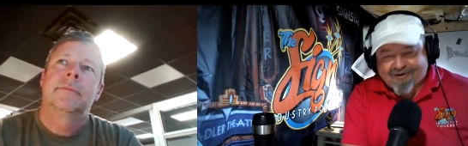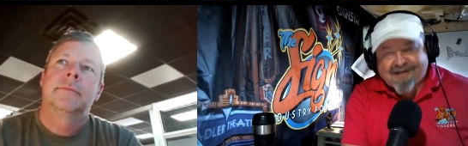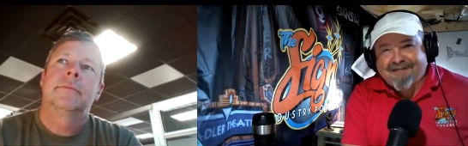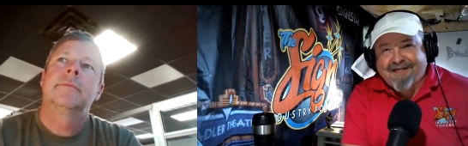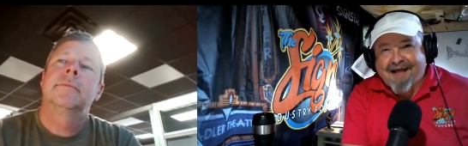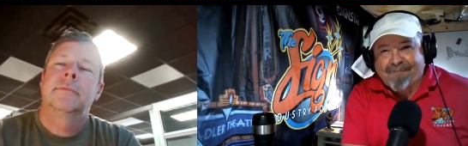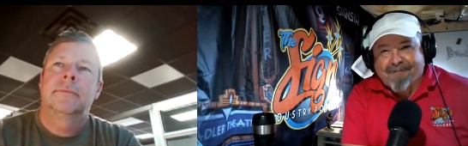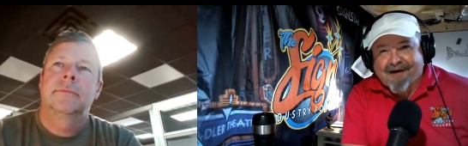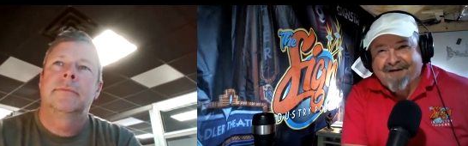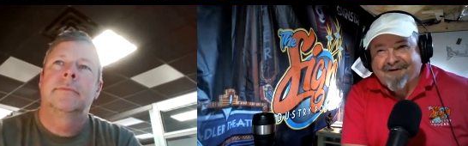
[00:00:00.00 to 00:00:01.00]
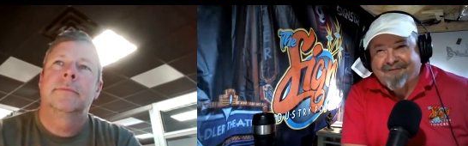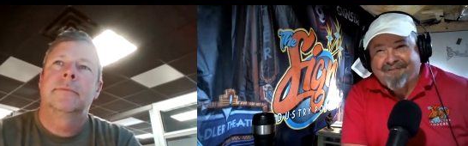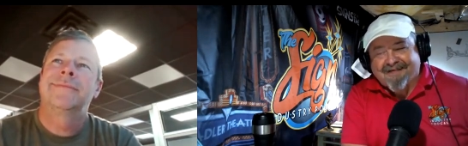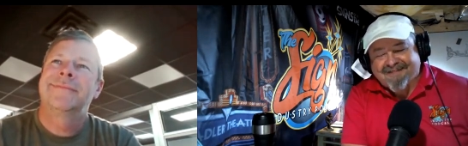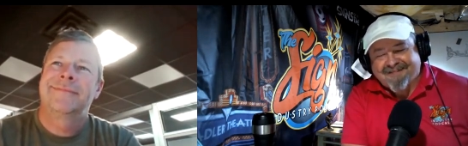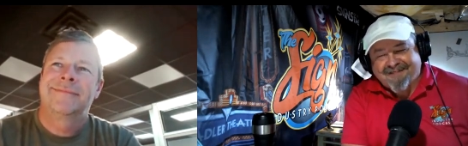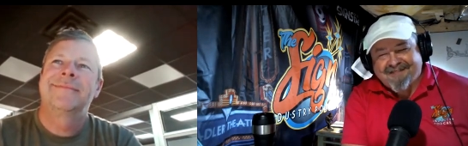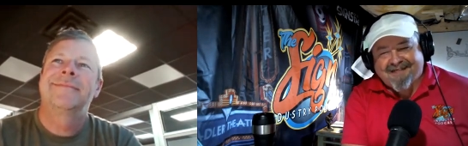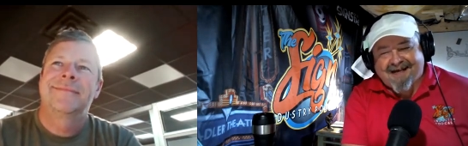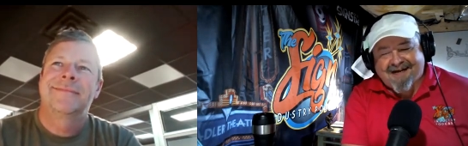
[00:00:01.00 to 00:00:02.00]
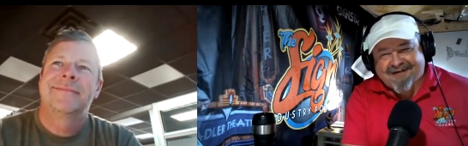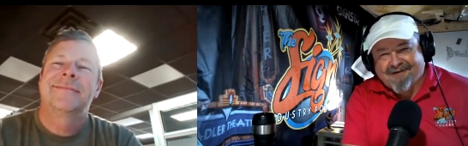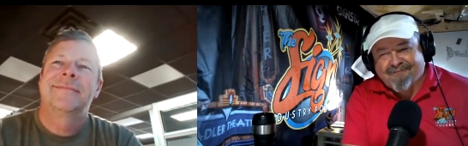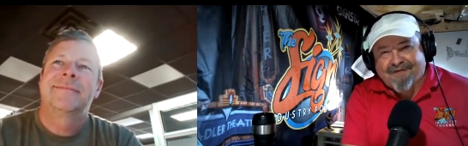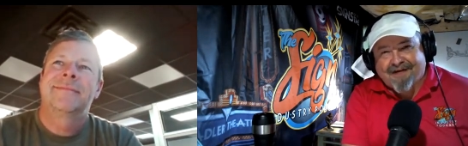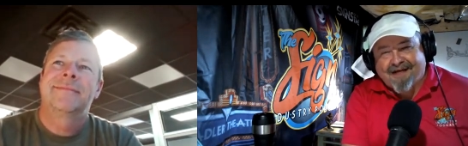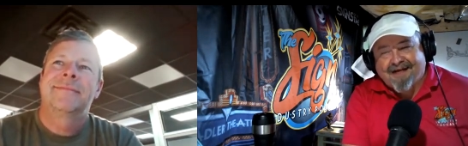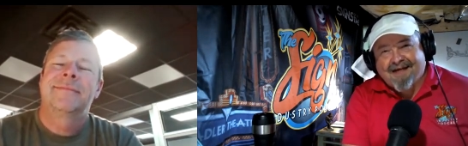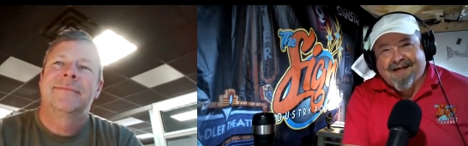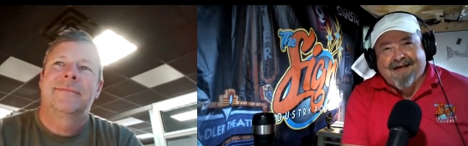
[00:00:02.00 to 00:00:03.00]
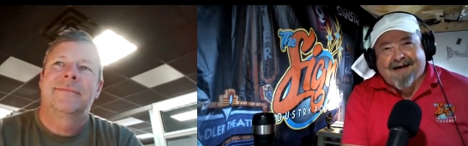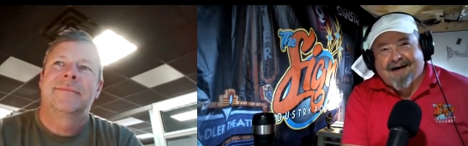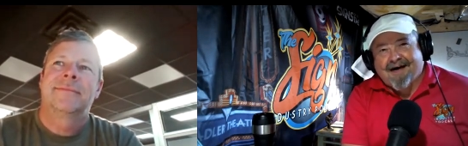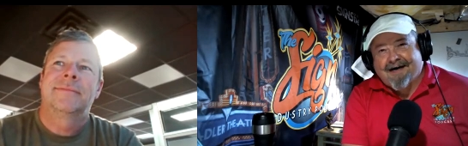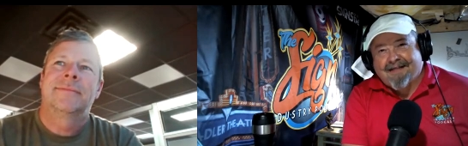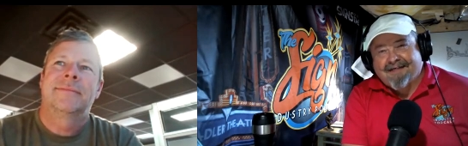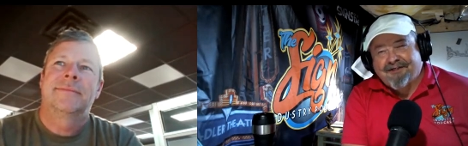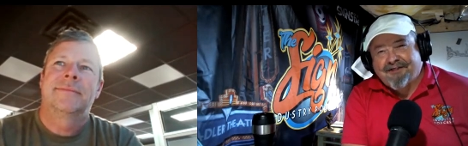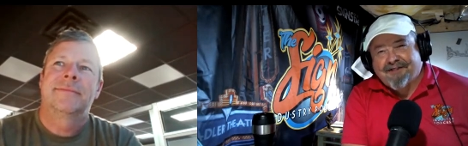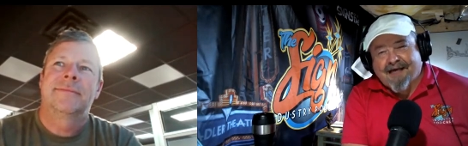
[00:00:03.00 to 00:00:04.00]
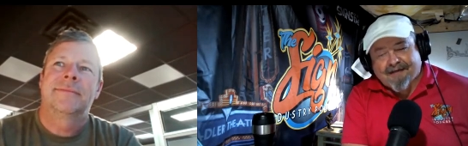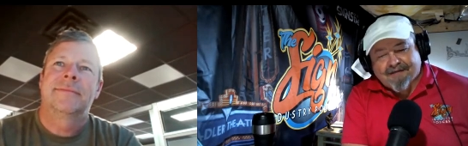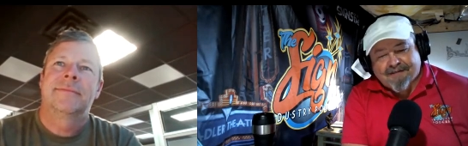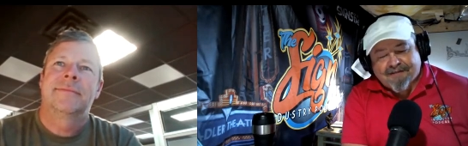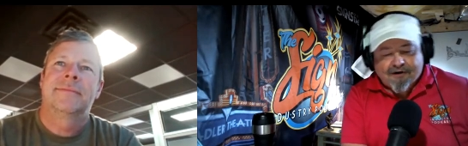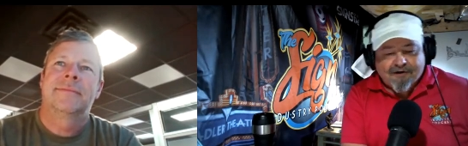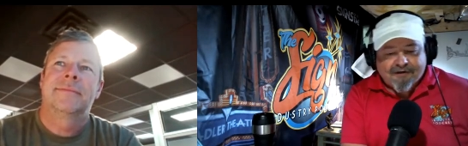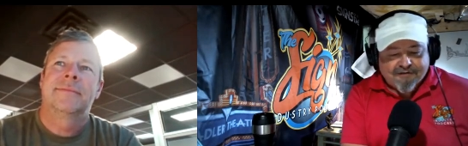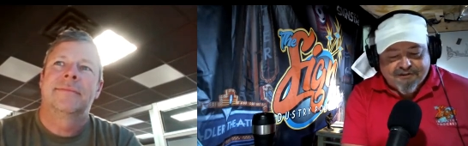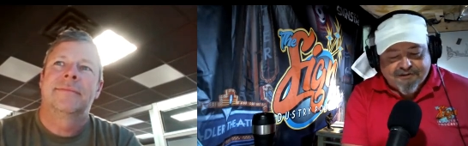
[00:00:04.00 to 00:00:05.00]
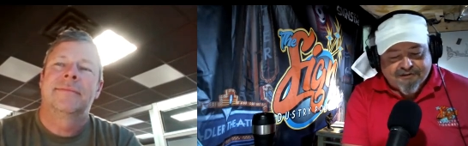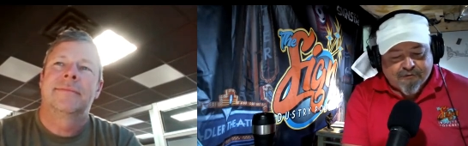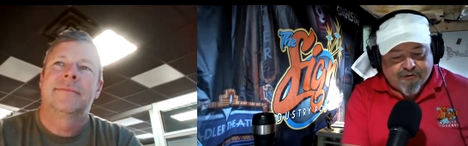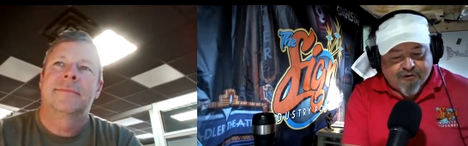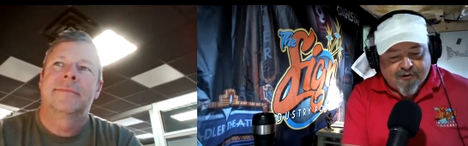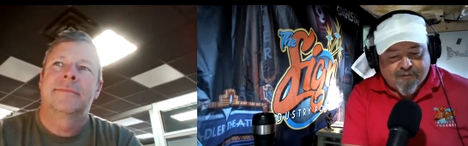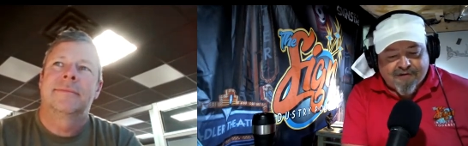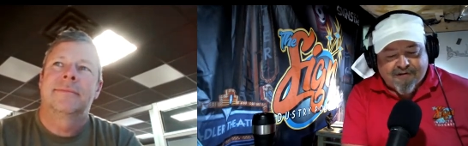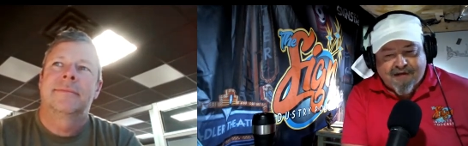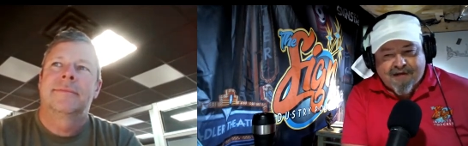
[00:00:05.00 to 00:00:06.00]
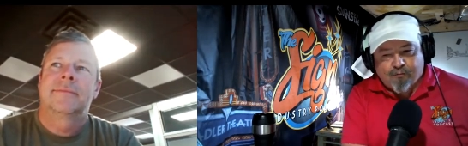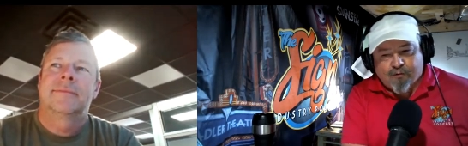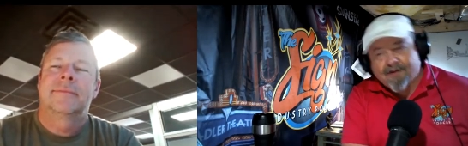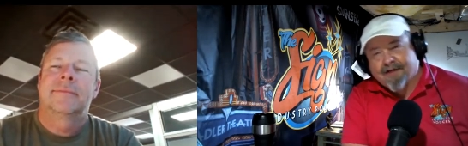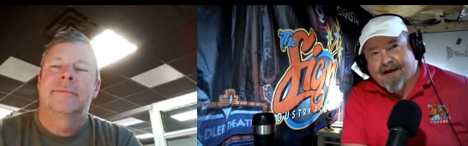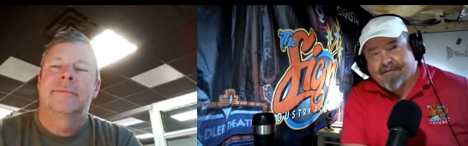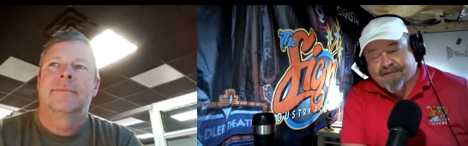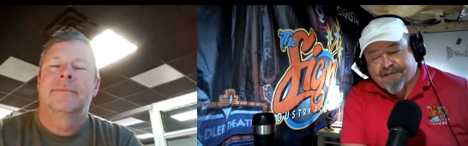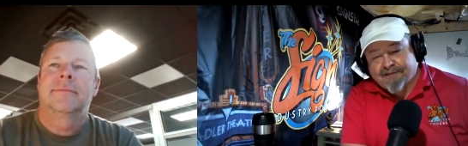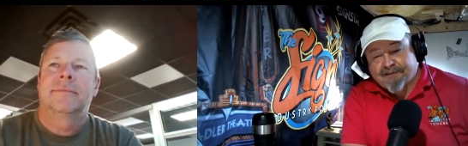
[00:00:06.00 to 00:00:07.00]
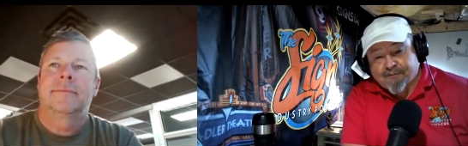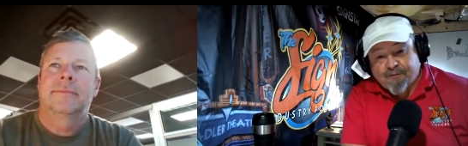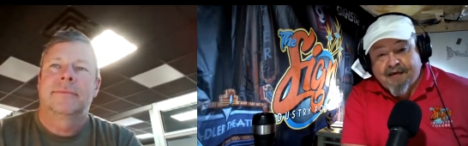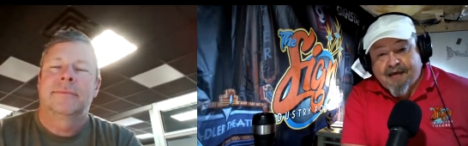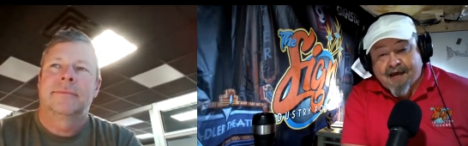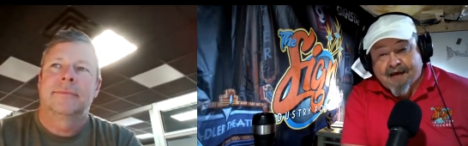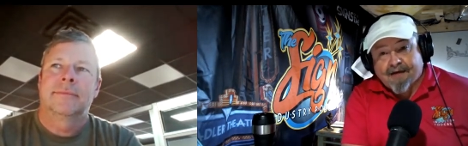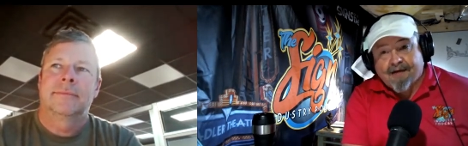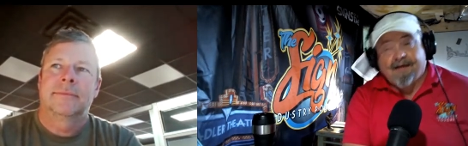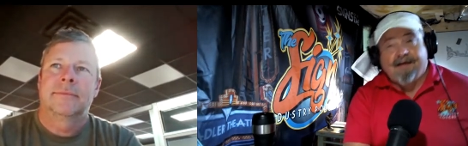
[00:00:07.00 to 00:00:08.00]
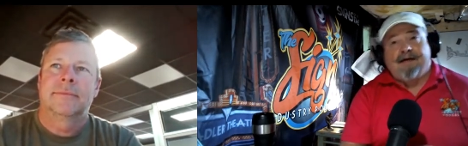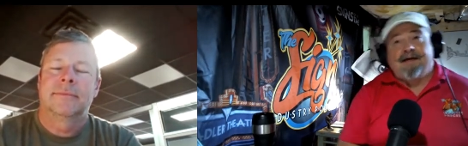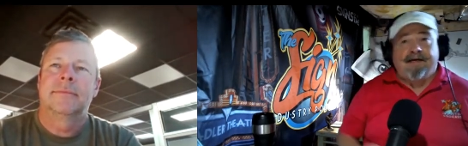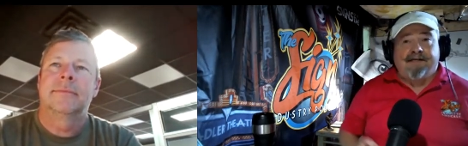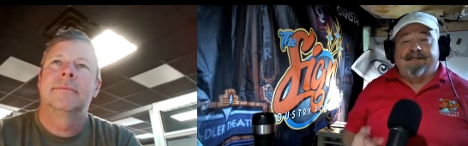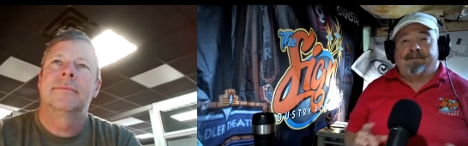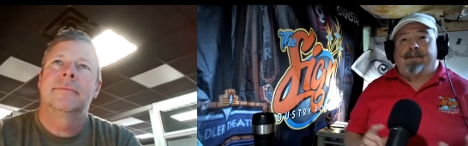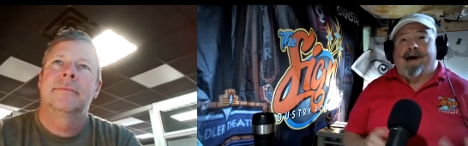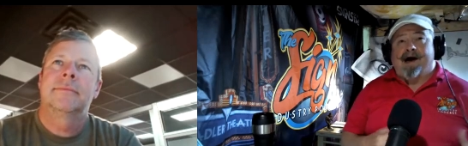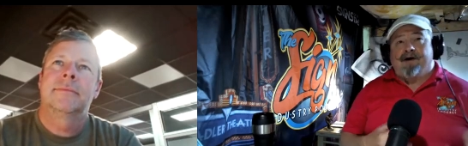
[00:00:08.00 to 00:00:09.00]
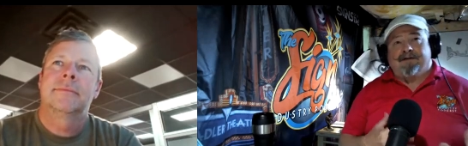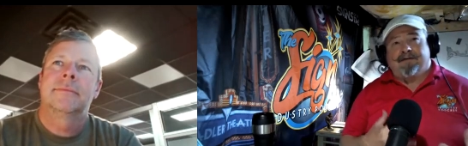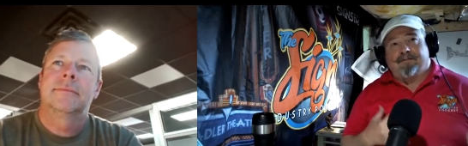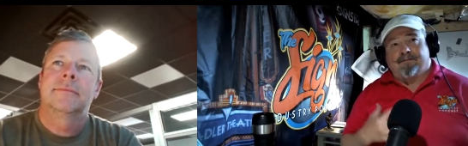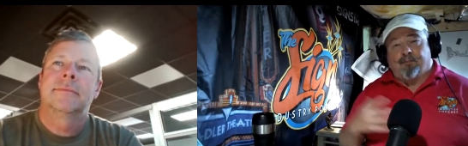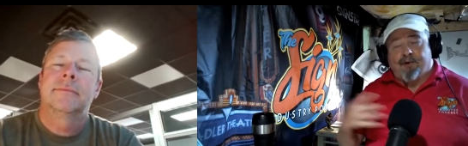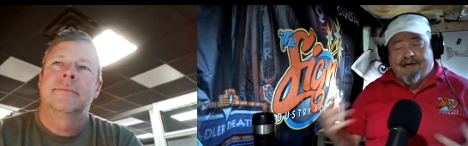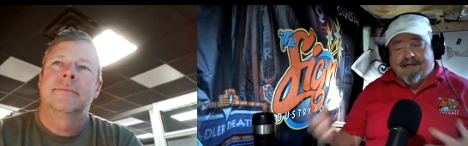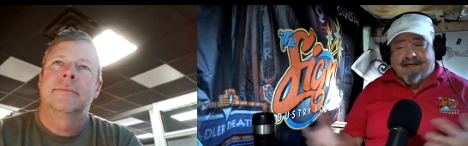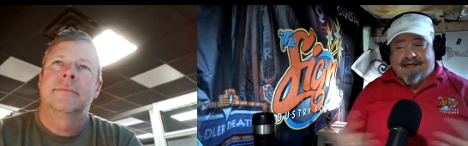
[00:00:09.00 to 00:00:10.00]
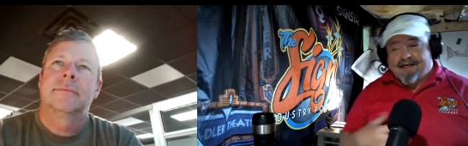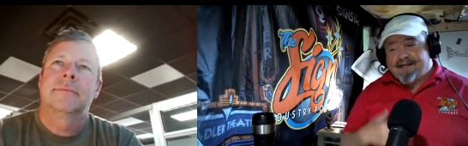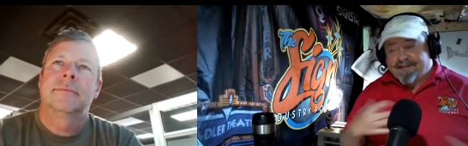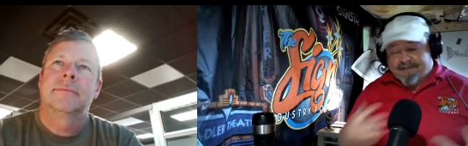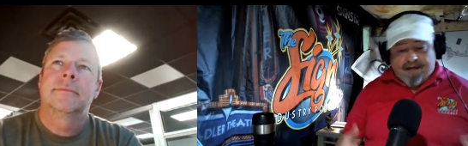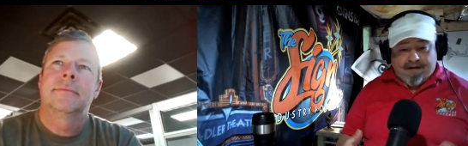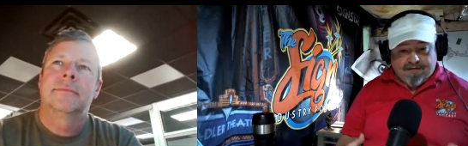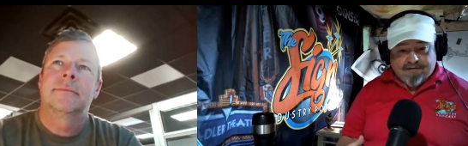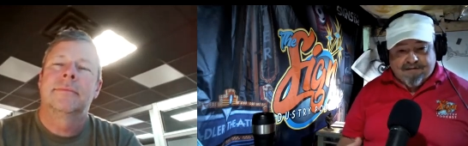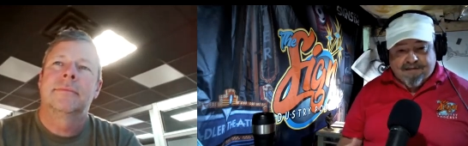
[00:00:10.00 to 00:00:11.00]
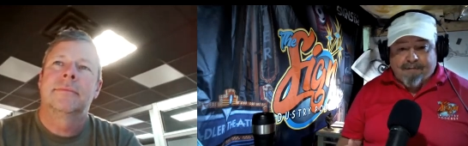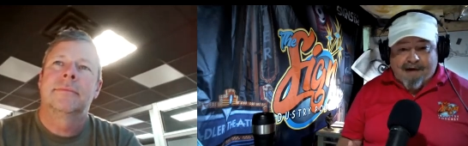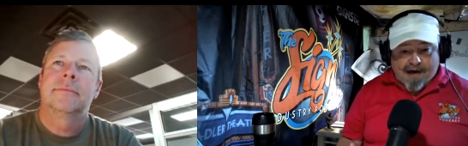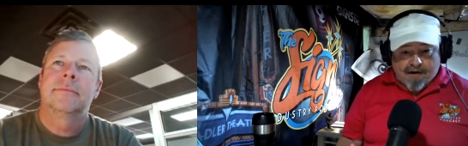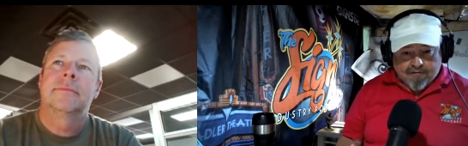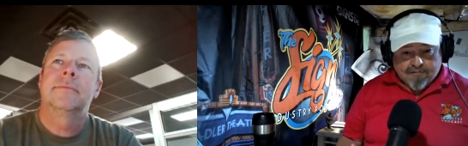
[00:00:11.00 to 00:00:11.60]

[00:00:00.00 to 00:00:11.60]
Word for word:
Speaker 1: Crazy name, I know, but she's got a company uh, that she's got started and she's going along with. And one of the conversations we had is about bringing kids in somehow